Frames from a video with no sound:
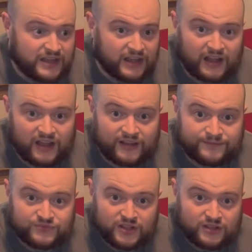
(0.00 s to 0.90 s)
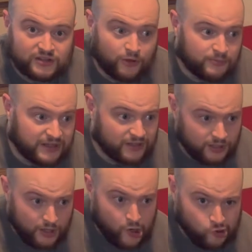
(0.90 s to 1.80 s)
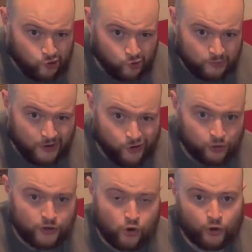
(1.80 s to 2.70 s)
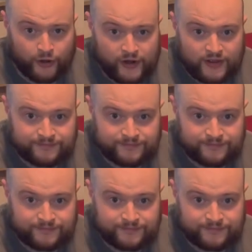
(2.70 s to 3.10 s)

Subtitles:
Don't mean to toot my own horn,